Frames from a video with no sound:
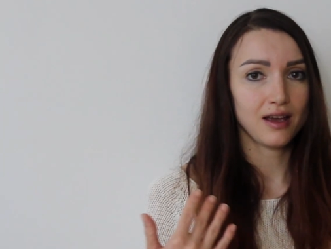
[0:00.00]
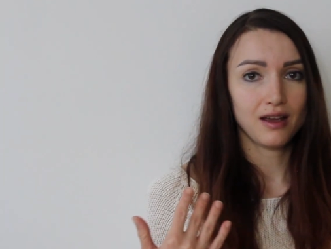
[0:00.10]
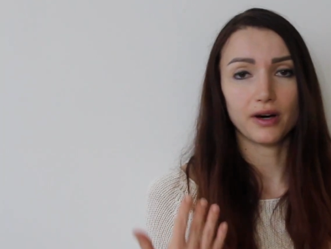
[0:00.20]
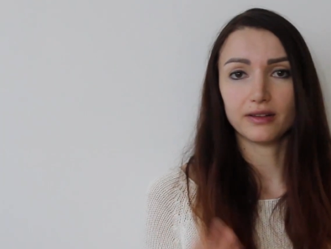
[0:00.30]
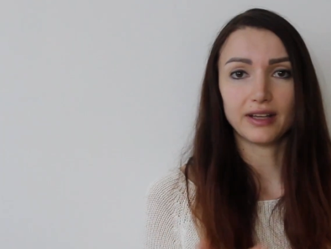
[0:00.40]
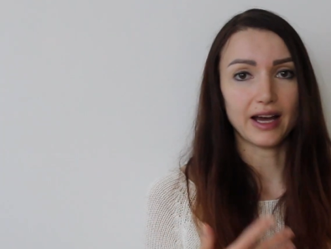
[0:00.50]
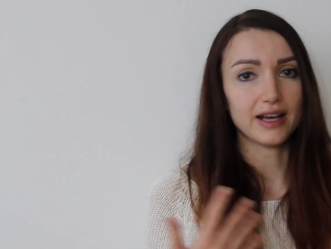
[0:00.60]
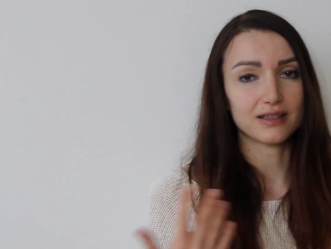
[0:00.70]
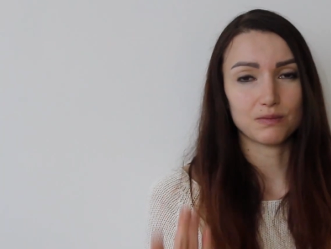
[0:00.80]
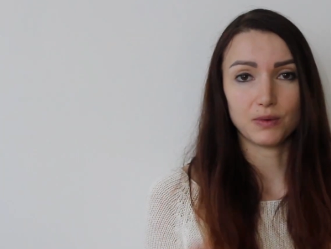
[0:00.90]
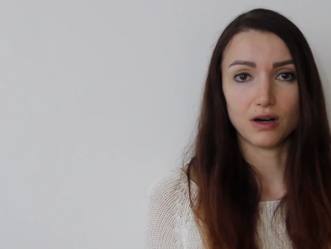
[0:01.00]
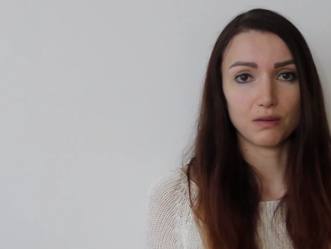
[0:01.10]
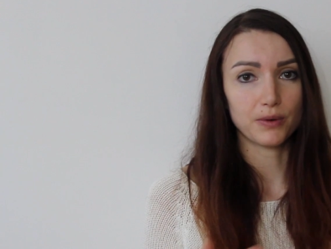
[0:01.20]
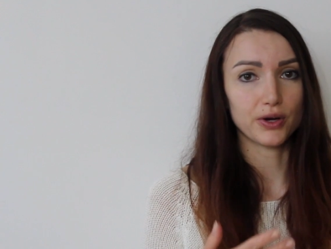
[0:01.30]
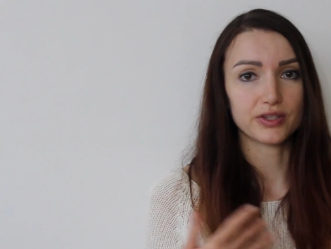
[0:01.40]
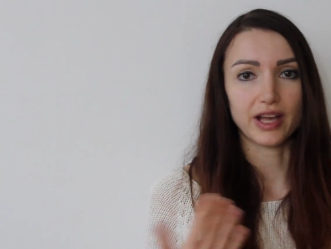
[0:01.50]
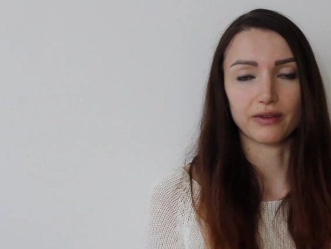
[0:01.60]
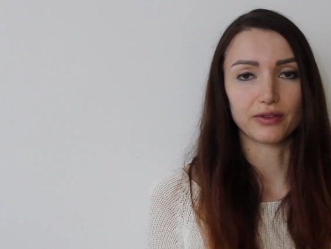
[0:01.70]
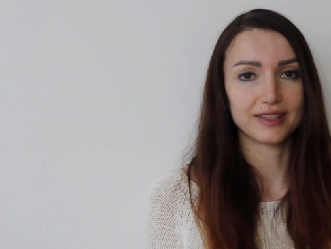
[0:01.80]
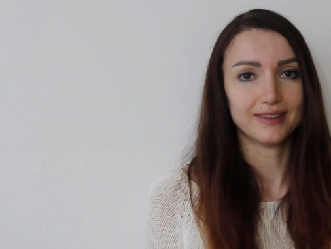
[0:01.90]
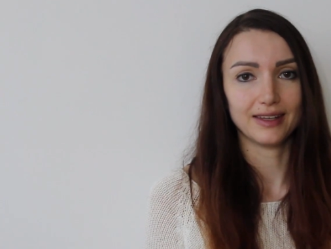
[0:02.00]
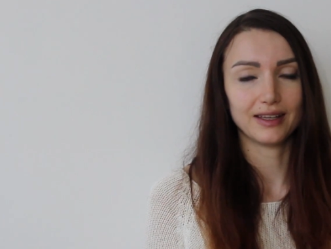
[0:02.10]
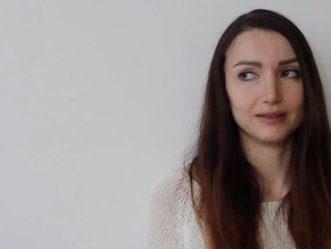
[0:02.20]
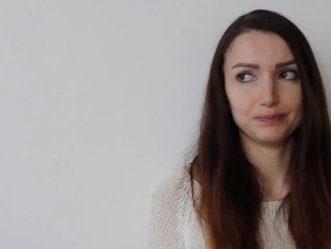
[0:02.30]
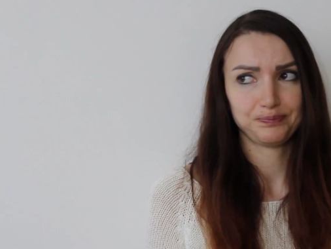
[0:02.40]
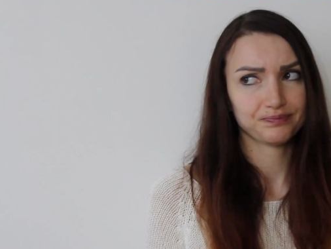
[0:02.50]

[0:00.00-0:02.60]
podcast, blog posts, everything.